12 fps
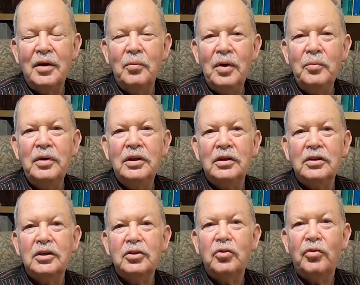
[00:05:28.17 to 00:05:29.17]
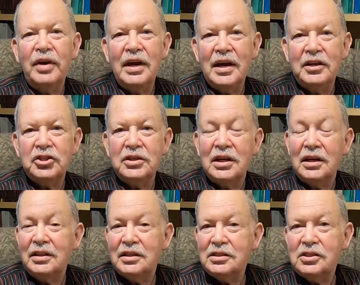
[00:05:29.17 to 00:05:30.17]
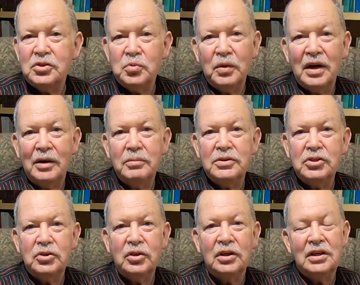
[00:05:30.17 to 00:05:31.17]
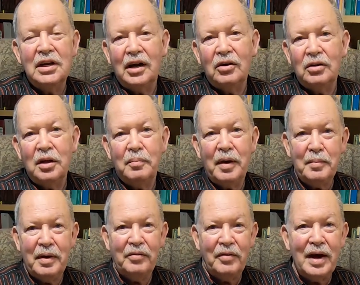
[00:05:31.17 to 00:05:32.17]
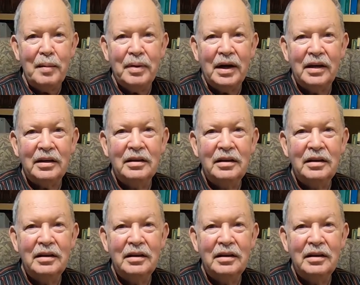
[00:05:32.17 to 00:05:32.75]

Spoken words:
And when we look at creation, and this is what I was taught not only by my rabbi,